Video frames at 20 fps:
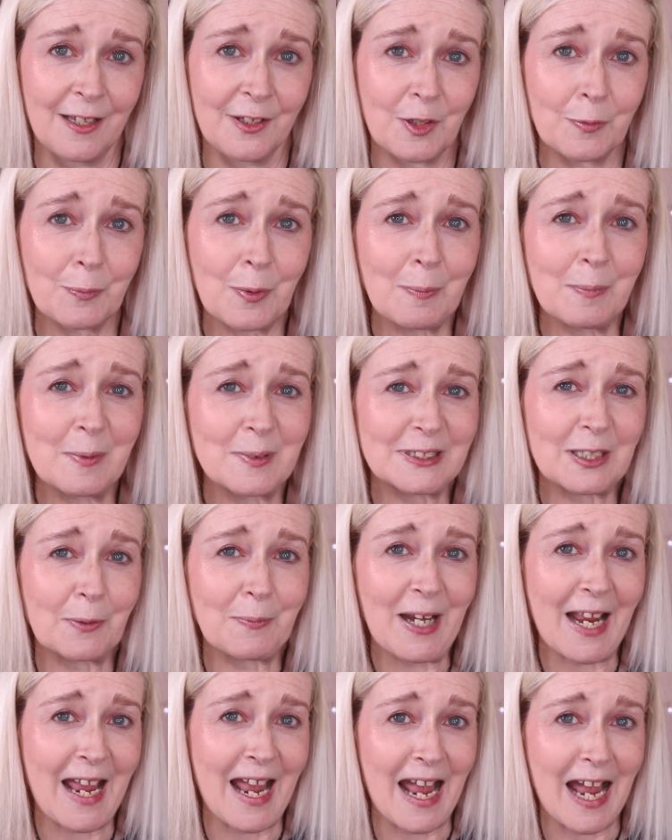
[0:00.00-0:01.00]
the problems that
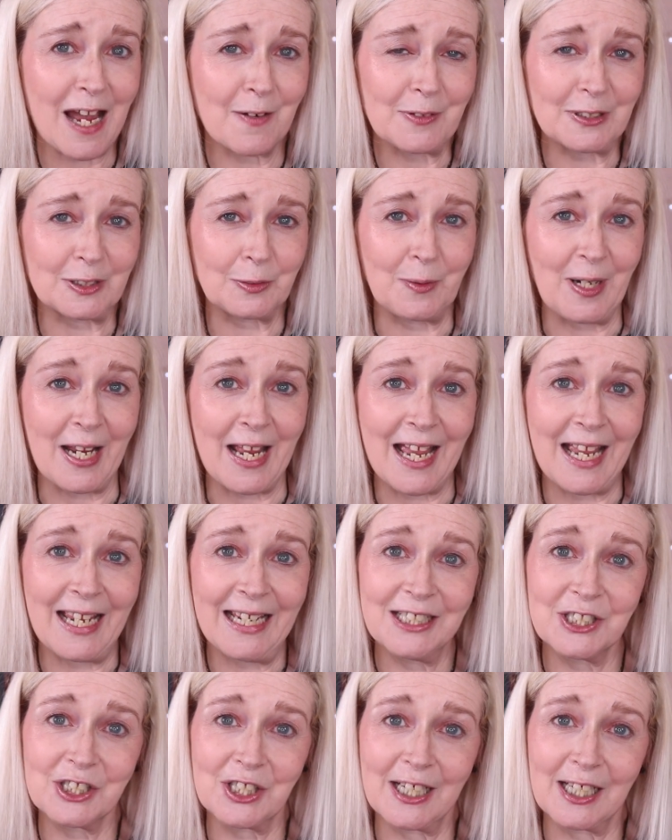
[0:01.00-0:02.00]
we have as we
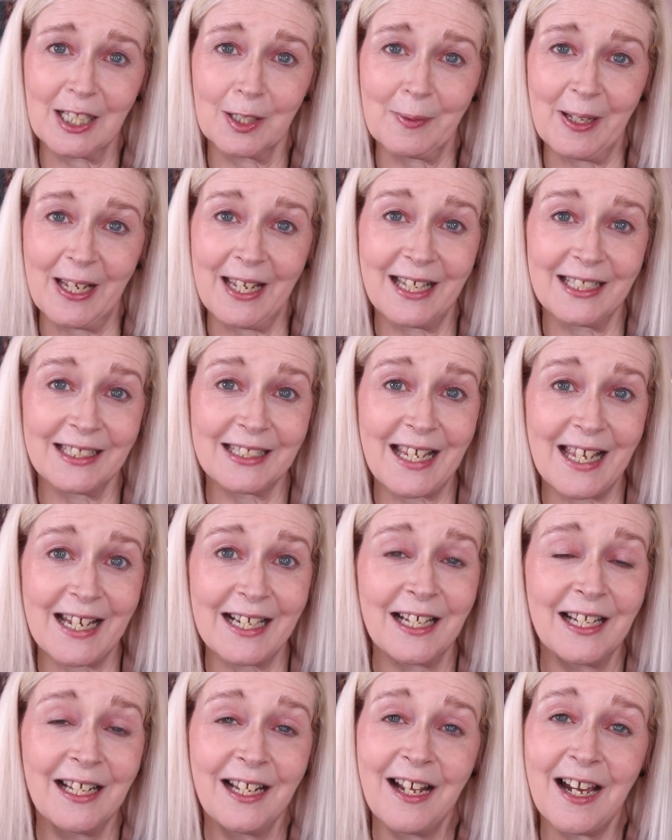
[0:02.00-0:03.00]
age a little bit,
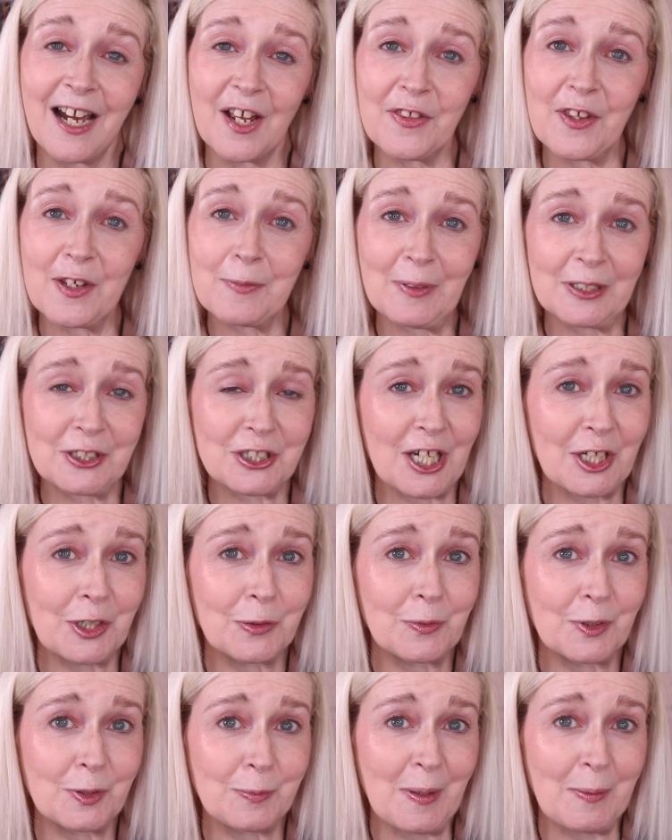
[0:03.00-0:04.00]
then I think my channel
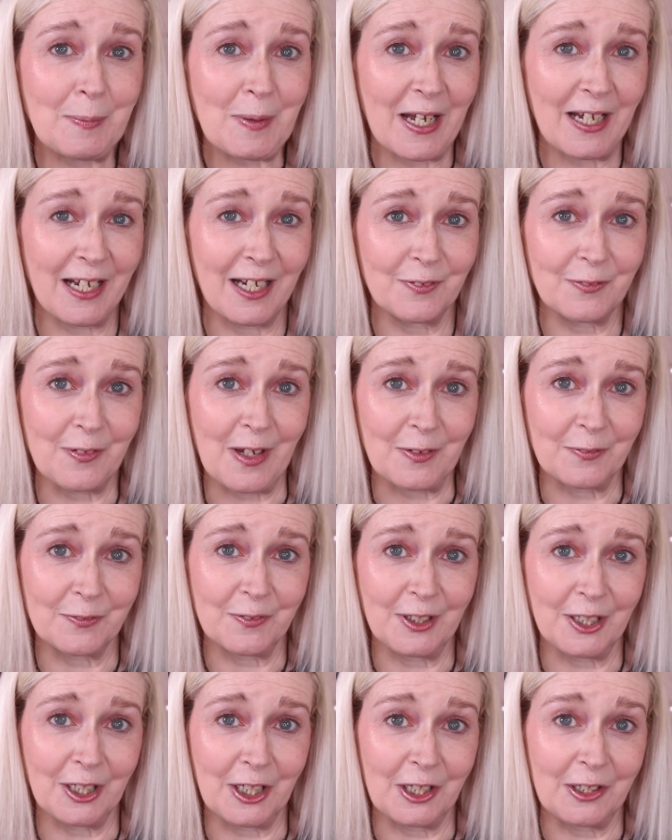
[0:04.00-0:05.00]
would be perfect for
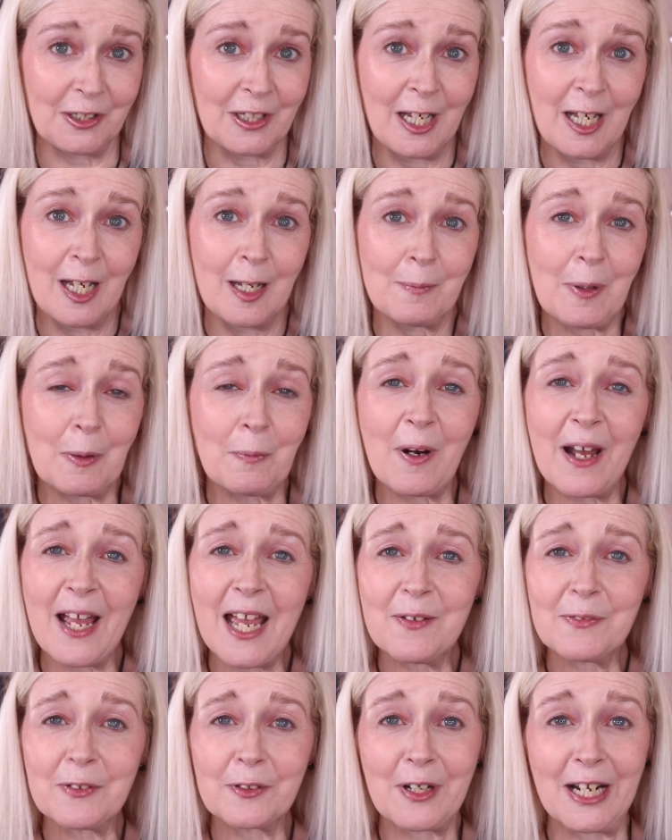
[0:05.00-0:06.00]
you. But
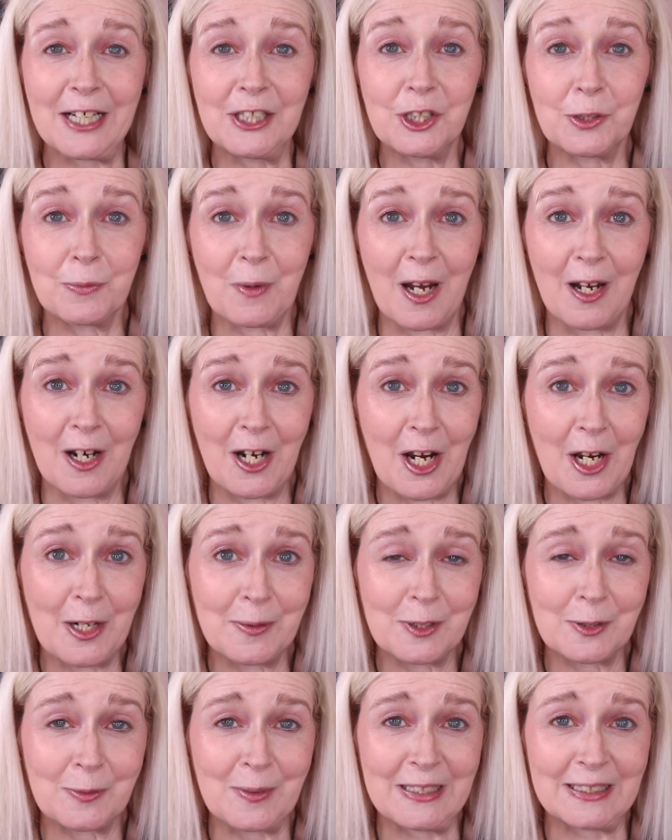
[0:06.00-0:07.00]
whatever age you are, I
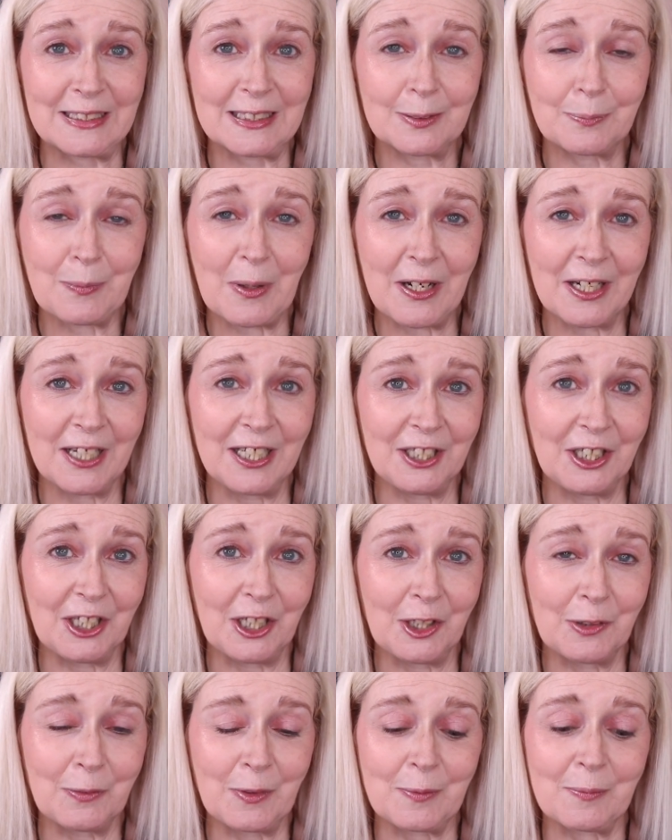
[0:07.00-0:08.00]
hope to inspire
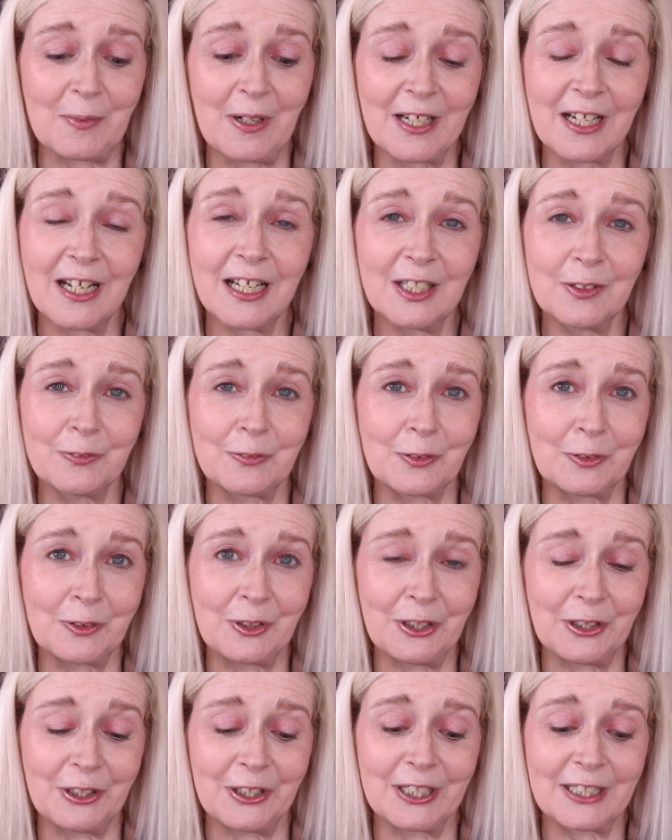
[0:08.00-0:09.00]
you with my colourful
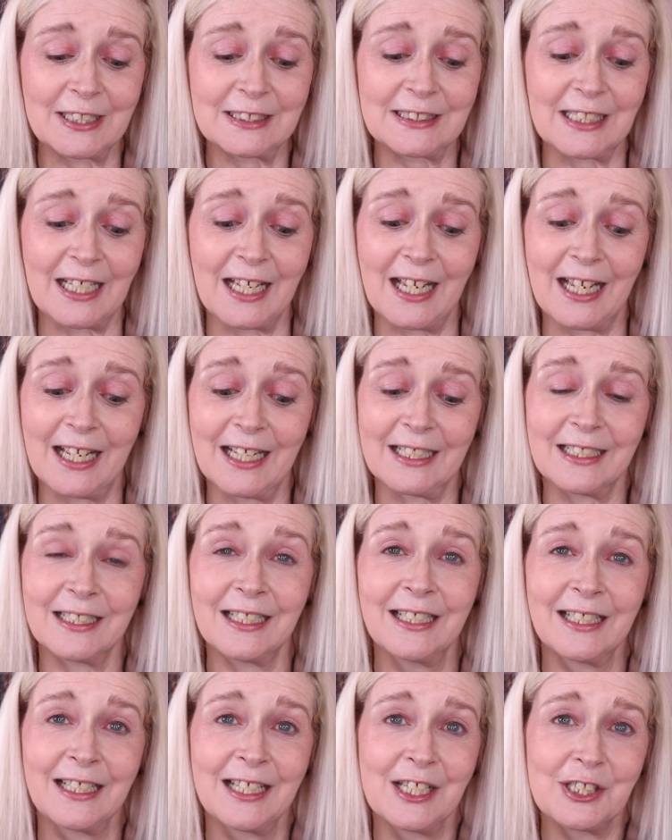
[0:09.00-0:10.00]
looks and
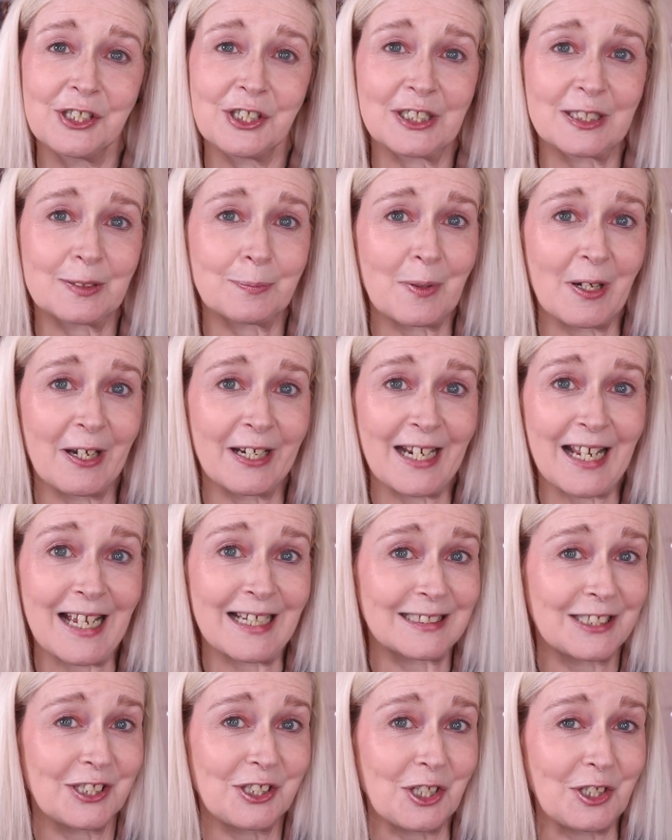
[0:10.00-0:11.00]
just my
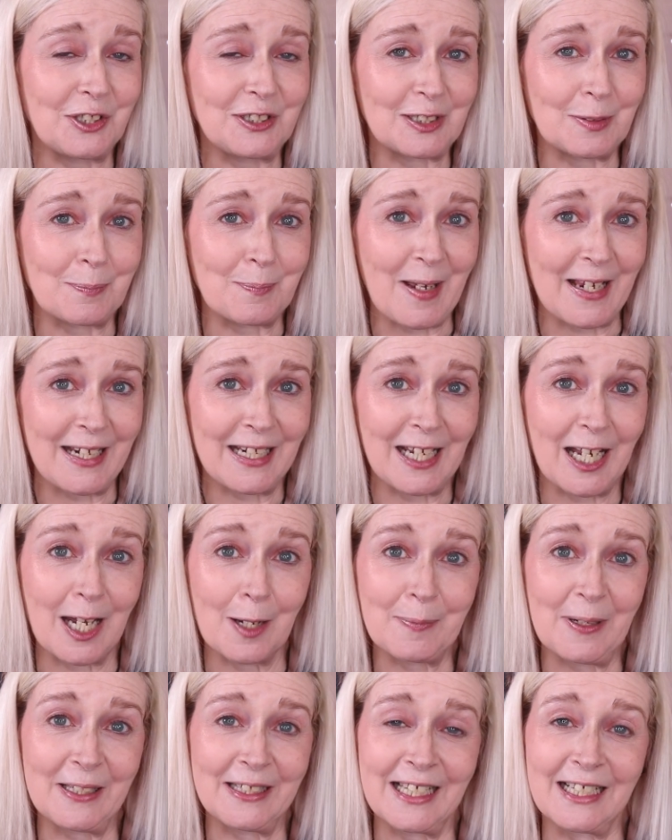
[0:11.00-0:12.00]
attitude to
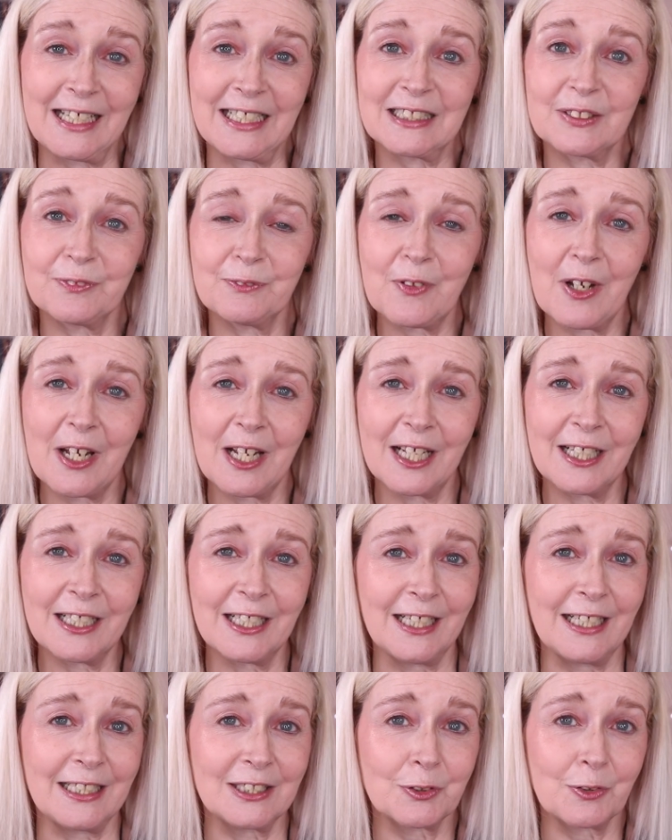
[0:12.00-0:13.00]
makeup, in that it's fun
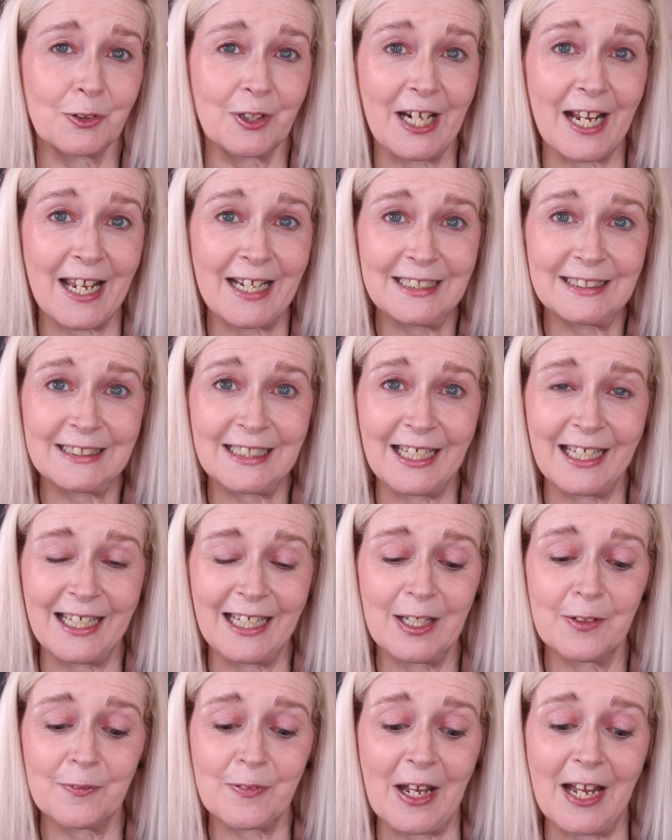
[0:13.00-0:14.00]
and it's
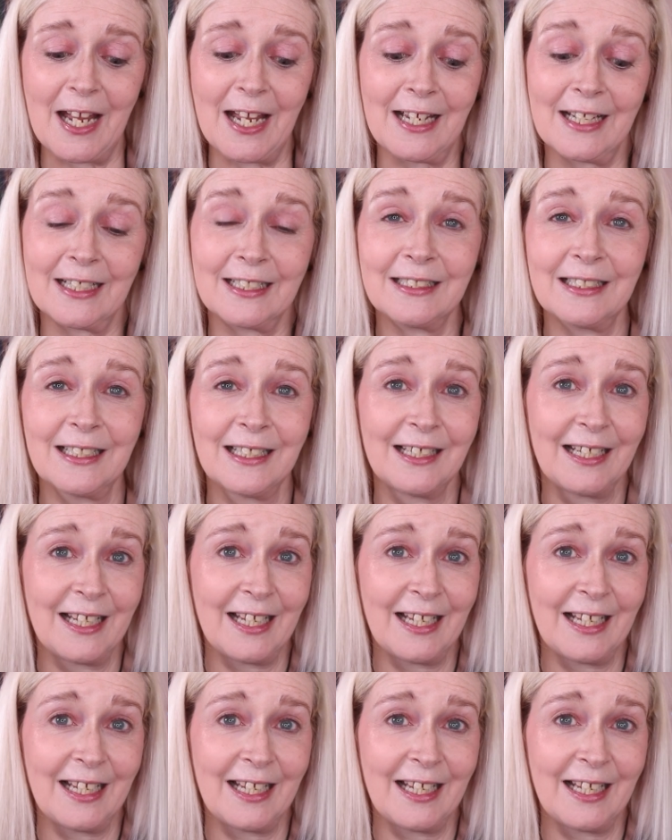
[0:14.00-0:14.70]
creative, and